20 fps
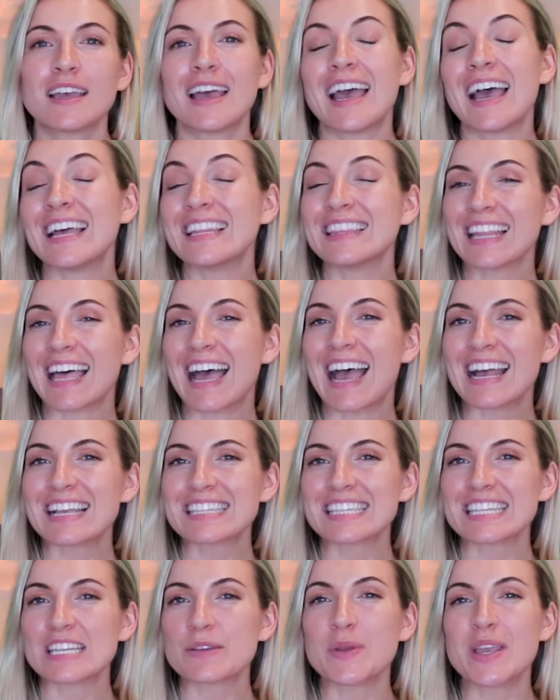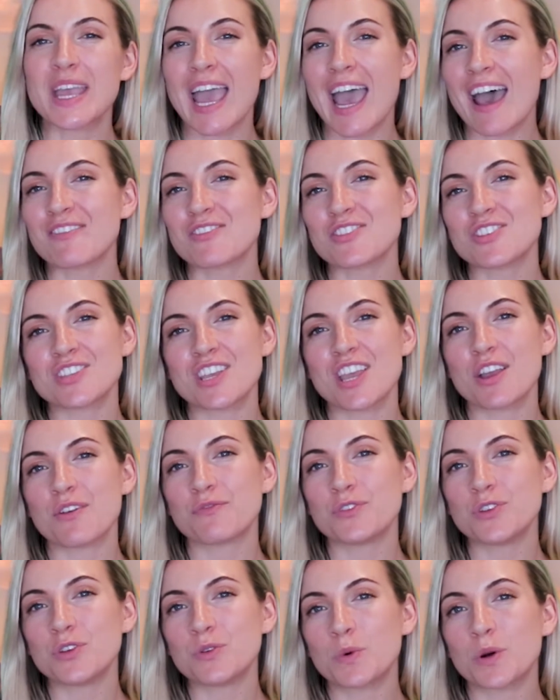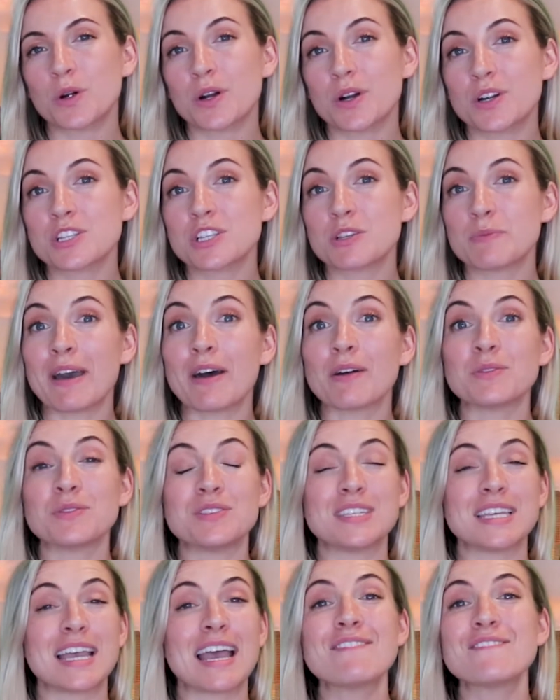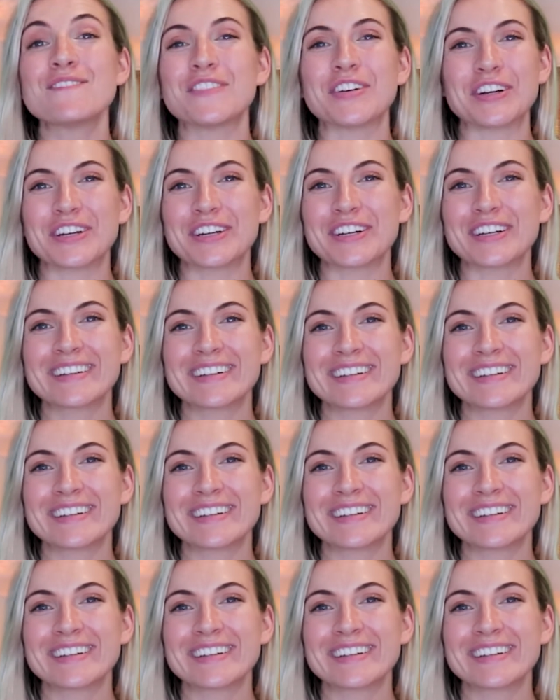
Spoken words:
And lastly, we have to say a few words about Denver.